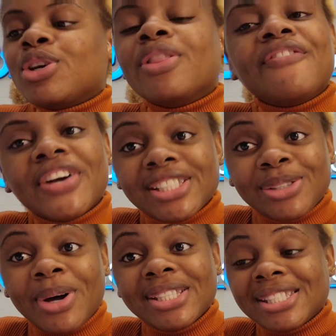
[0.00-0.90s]
So the first
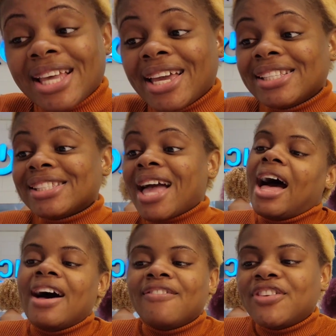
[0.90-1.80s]
one says,
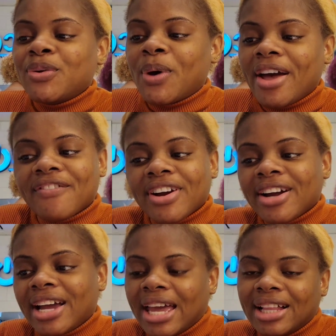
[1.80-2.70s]
have you
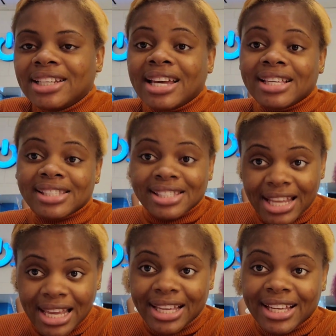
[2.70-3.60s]
ever held a snake?